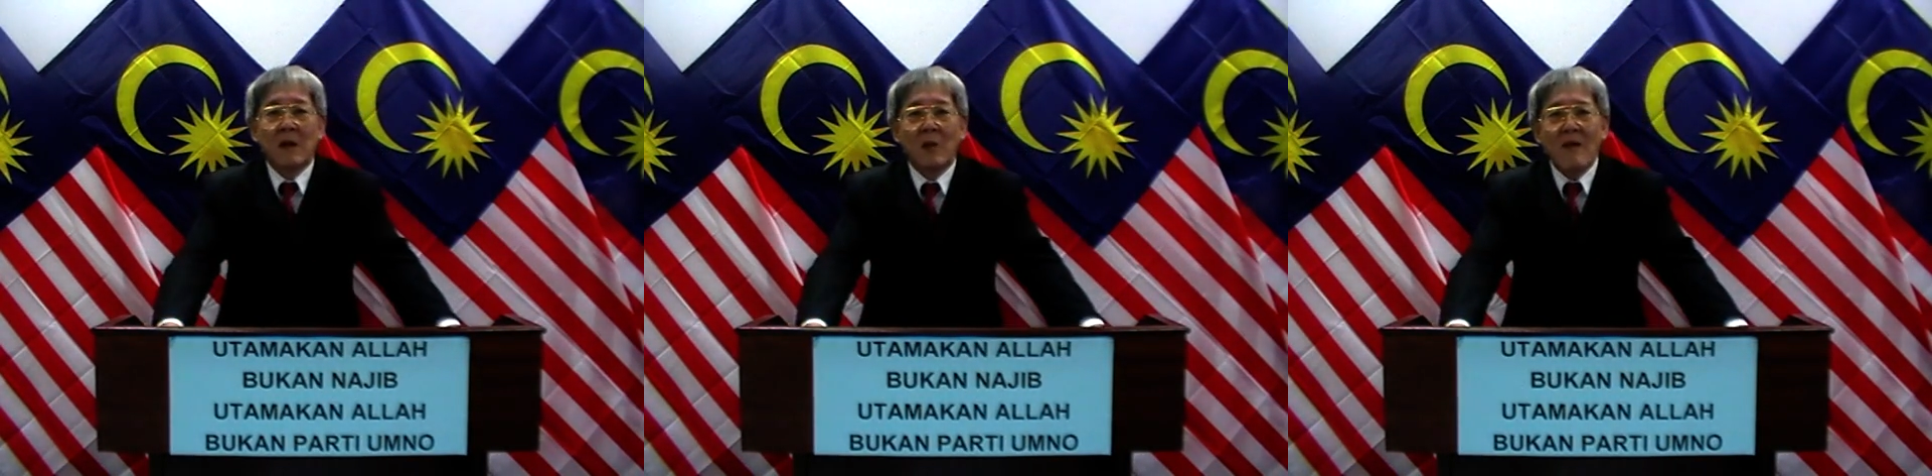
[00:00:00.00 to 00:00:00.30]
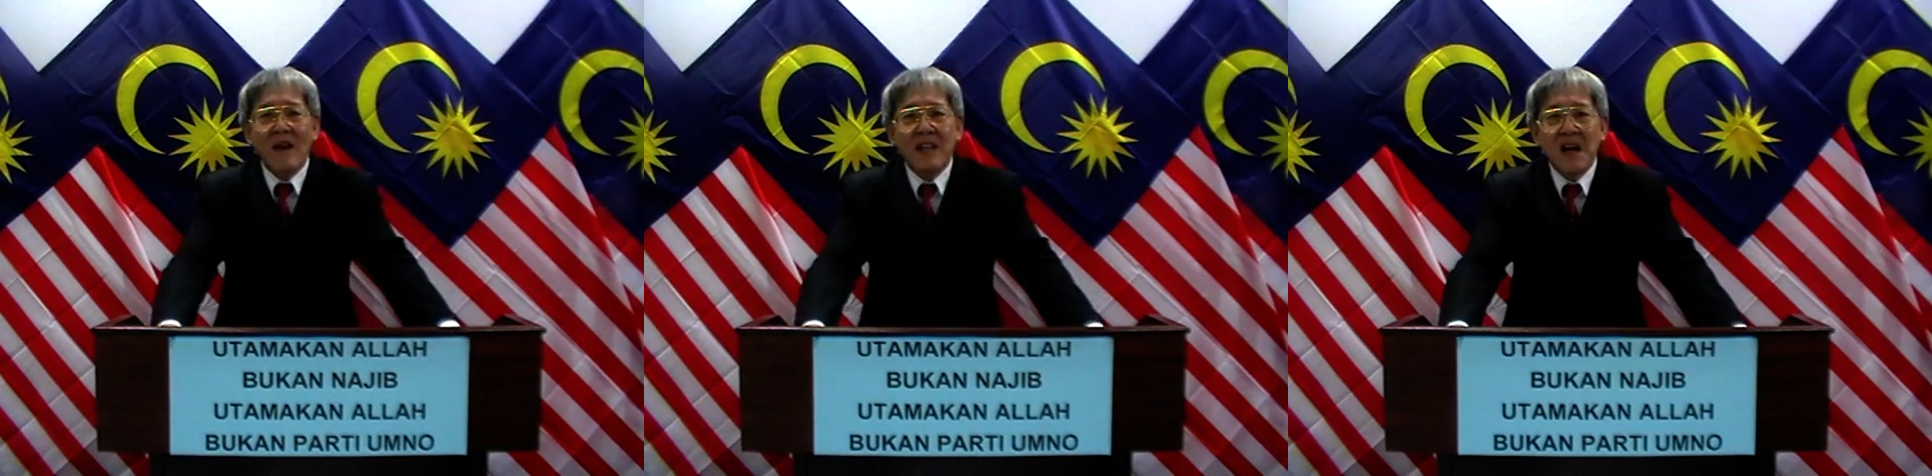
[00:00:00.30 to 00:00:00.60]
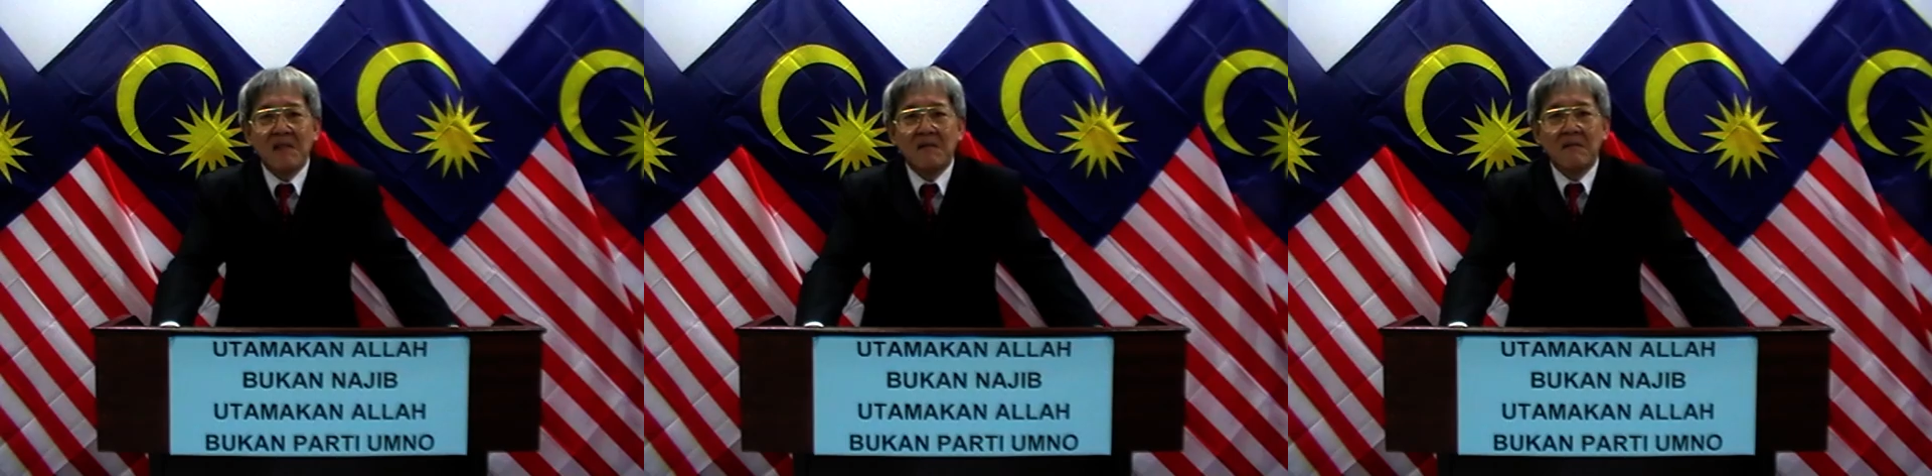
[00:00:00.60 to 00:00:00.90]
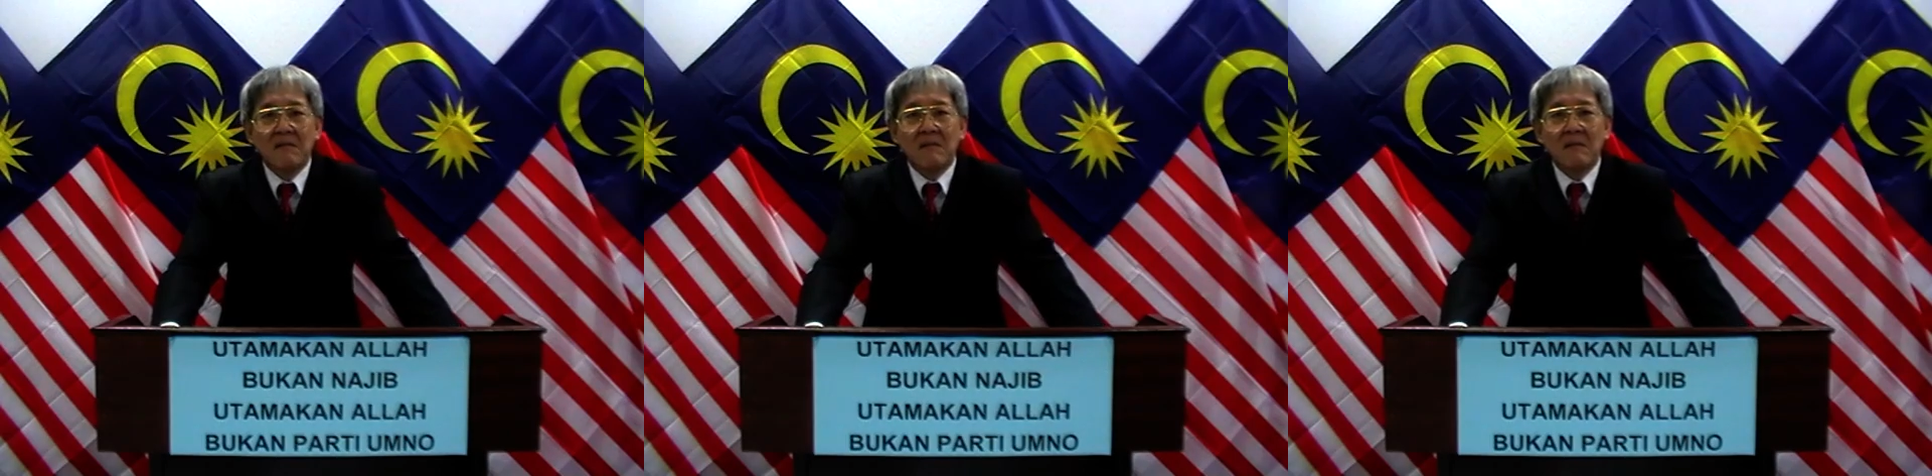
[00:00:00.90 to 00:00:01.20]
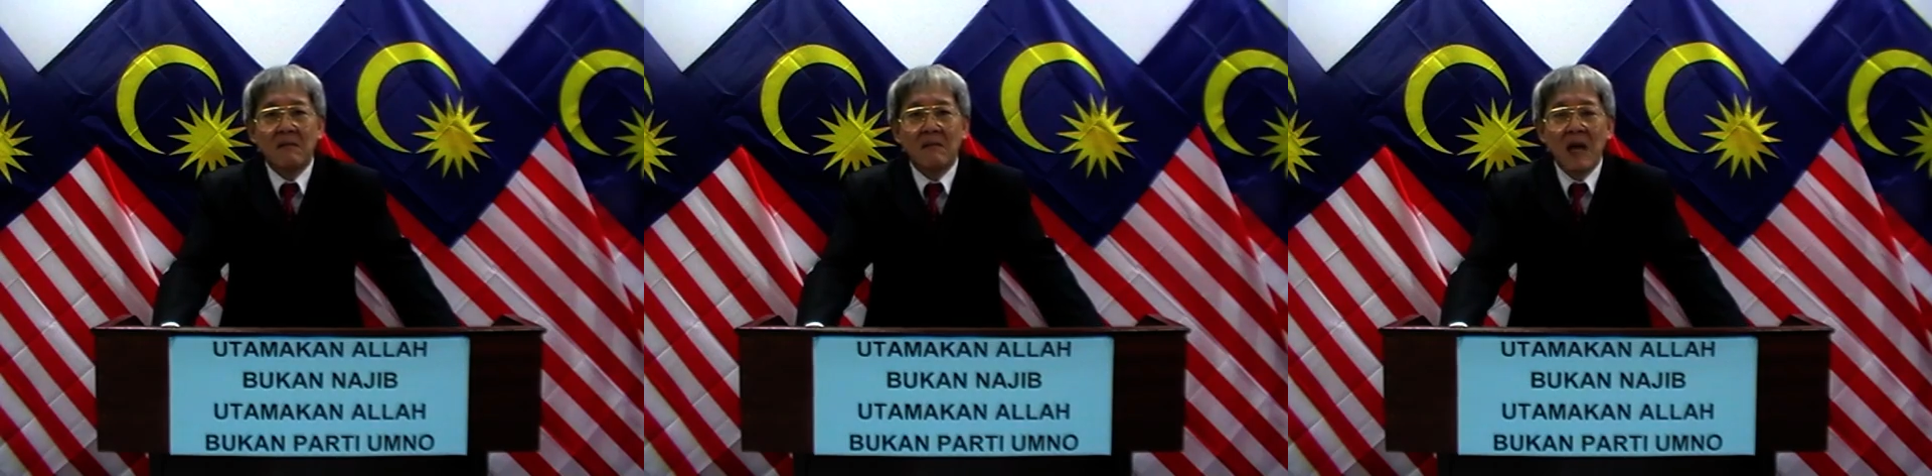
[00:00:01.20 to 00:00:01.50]
What have I done?
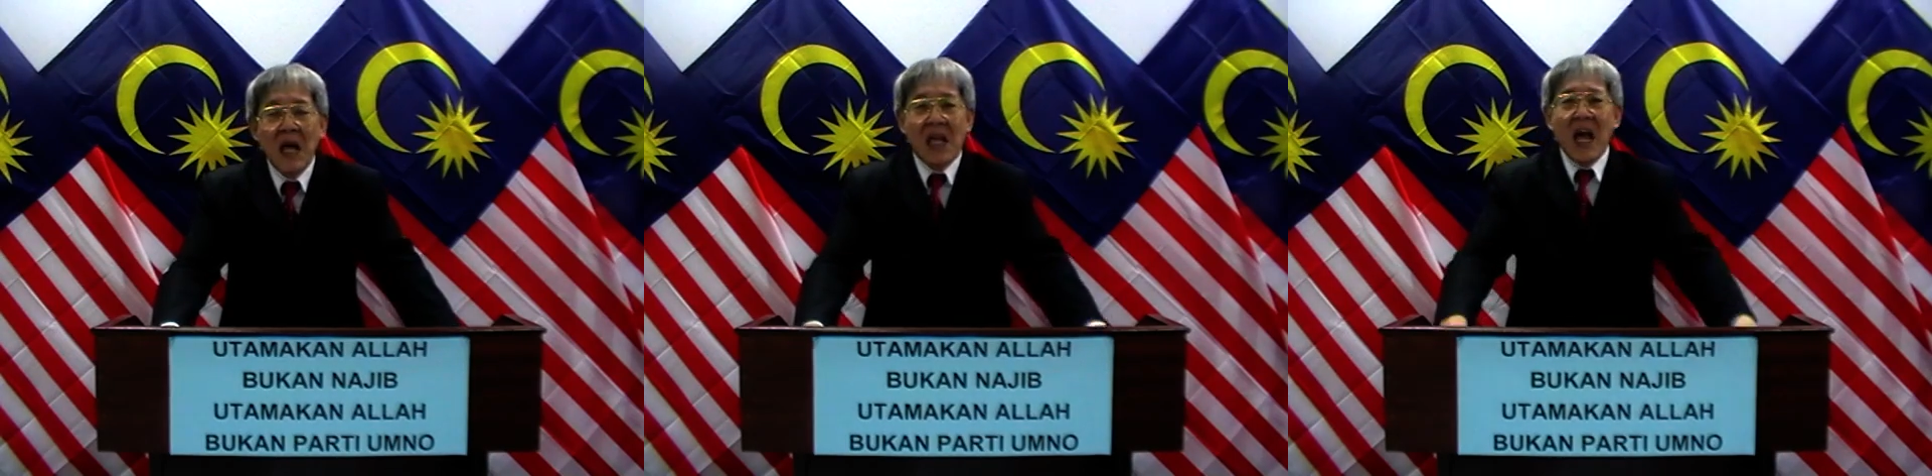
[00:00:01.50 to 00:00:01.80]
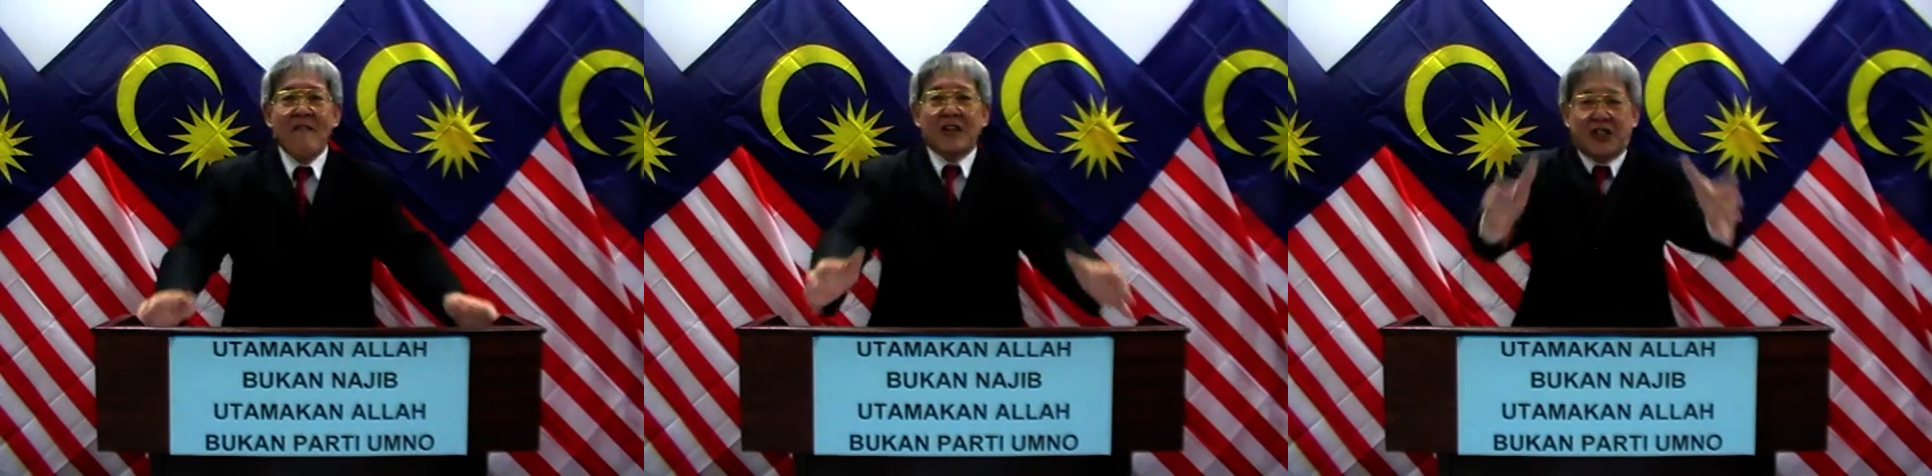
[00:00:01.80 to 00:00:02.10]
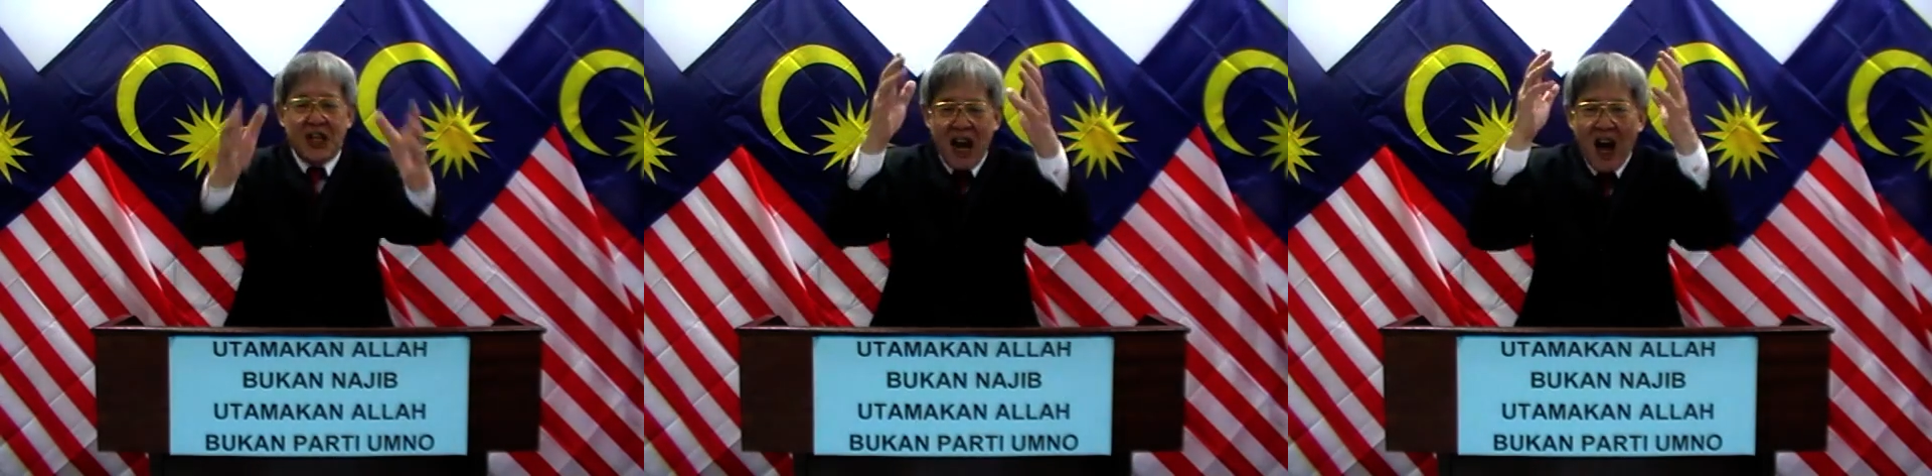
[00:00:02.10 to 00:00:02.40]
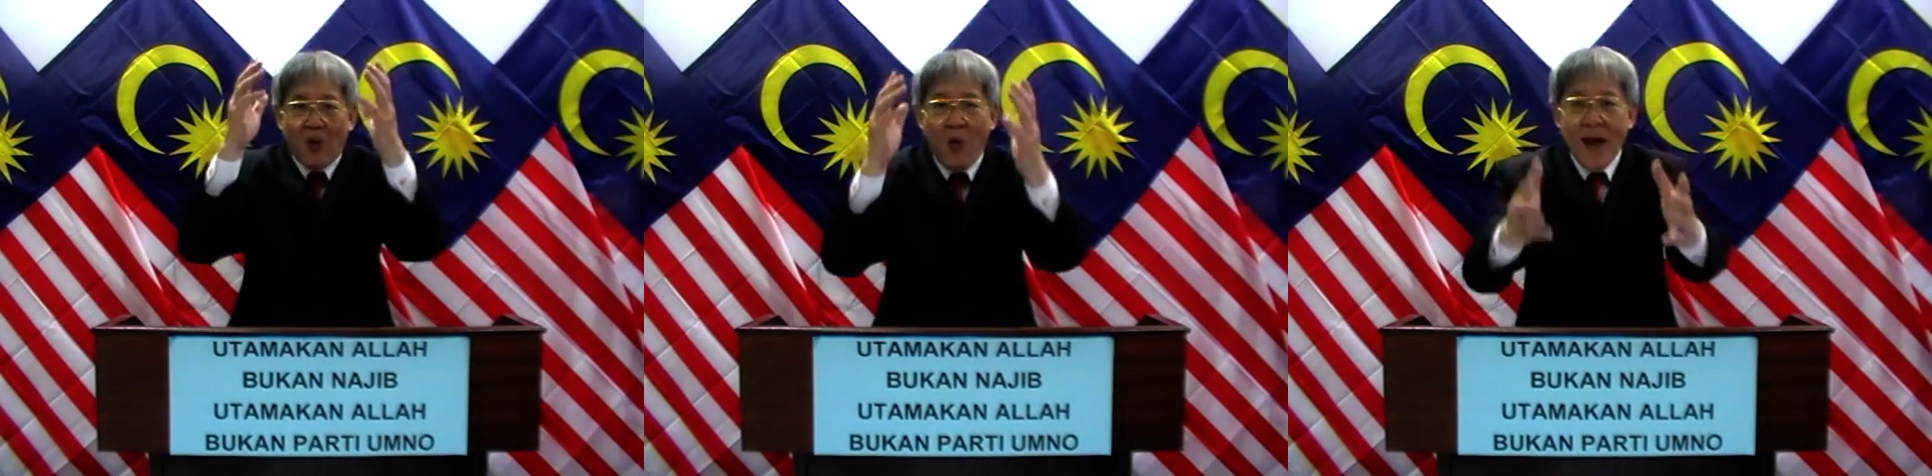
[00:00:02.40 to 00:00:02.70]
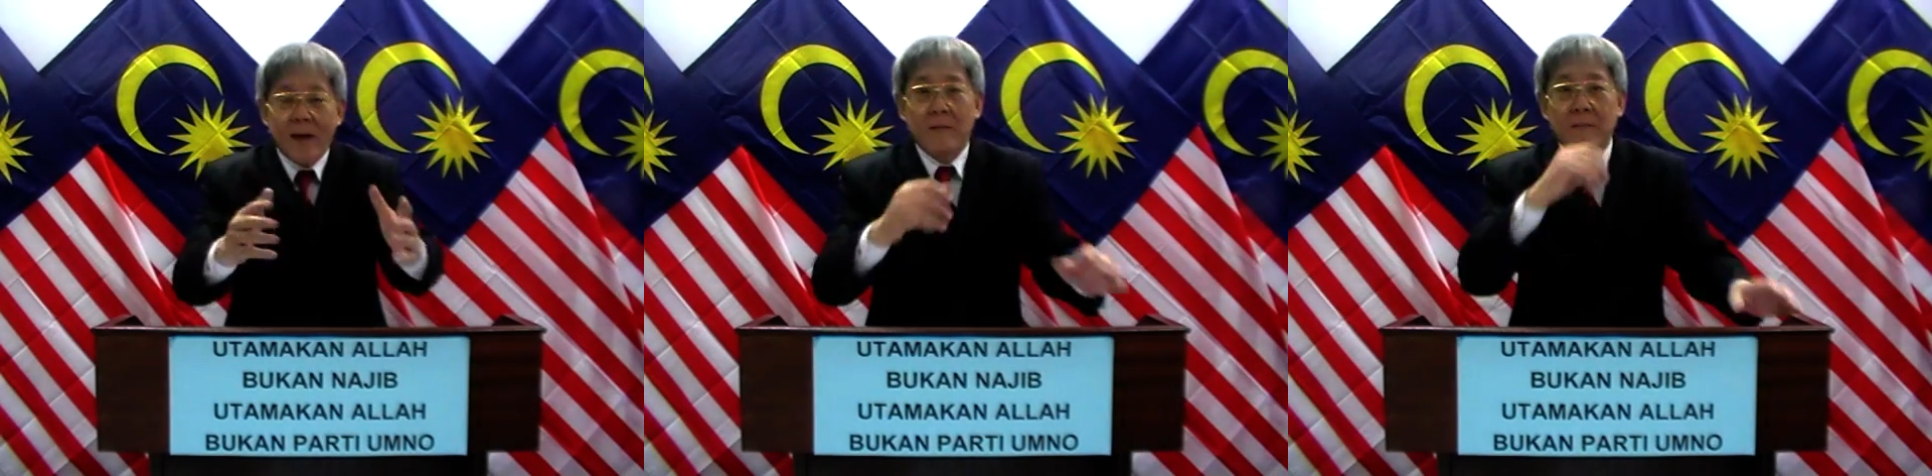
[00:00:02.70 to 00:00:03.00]
Here I have a China
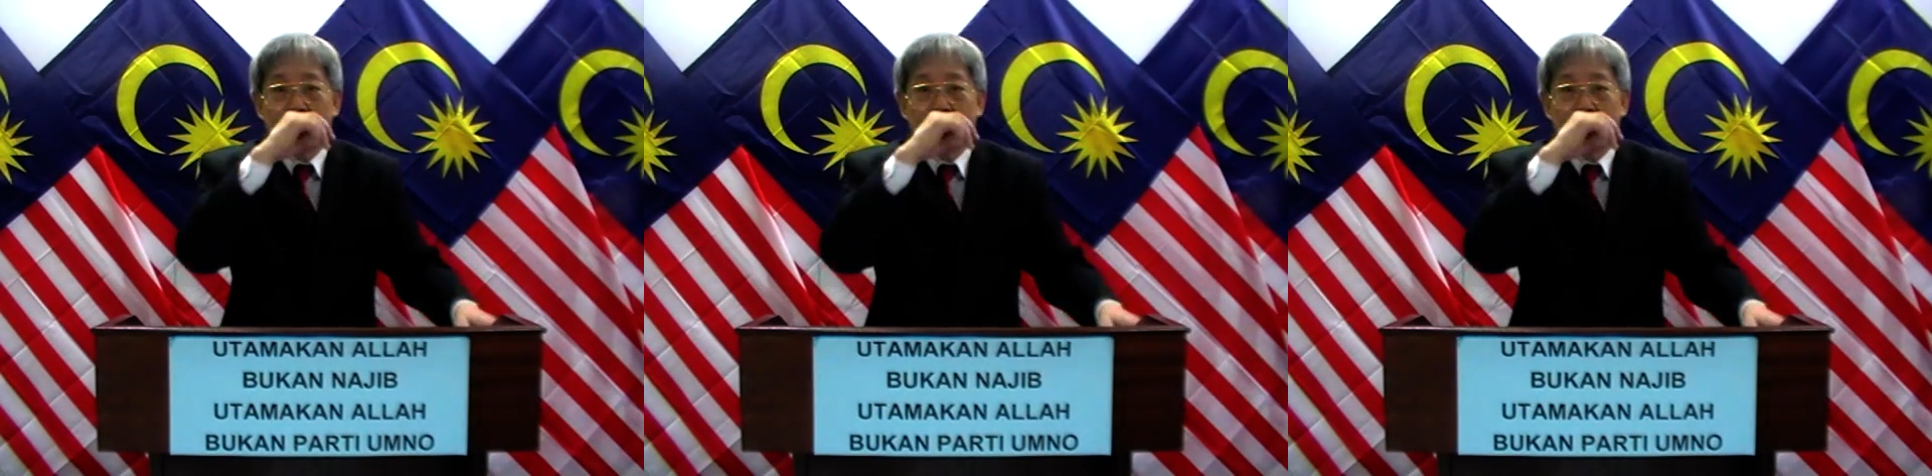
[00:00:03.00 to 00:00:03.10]
Kwai.